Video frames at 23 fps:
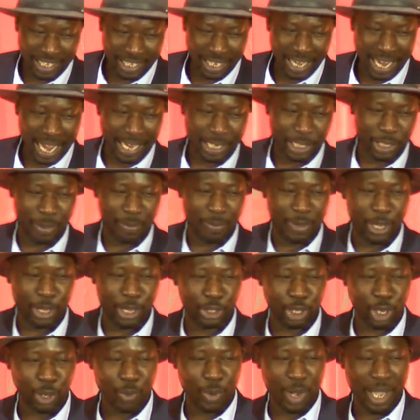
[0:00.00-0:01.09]
that Ajami is
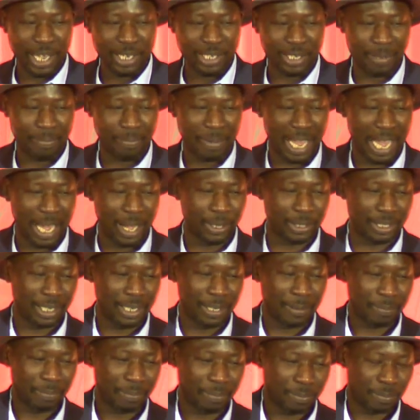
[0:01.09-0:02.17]
always about
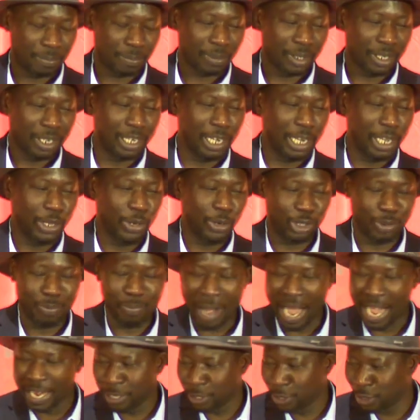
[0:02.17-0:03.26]
religious
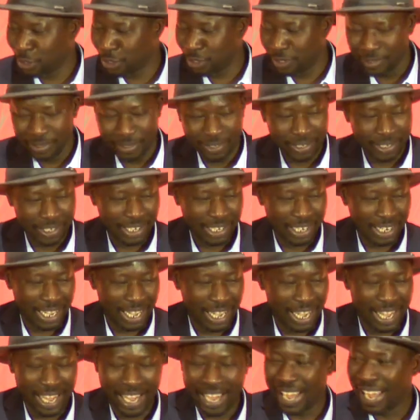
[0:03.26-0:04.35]
matters,
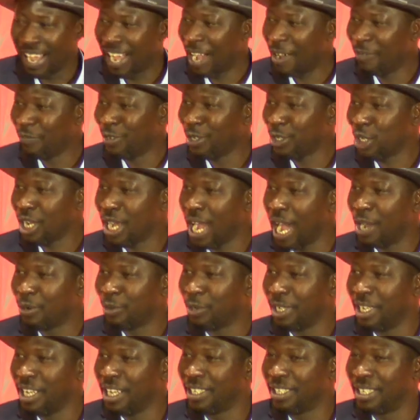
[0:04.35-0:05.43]
I have this
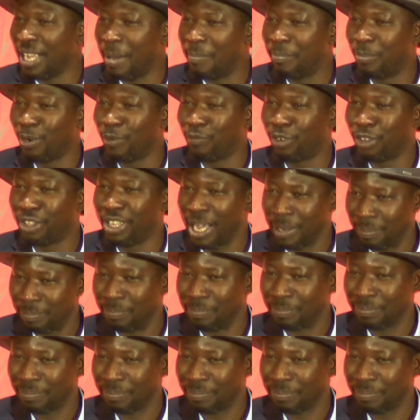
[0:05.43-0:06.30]
counter-example for them.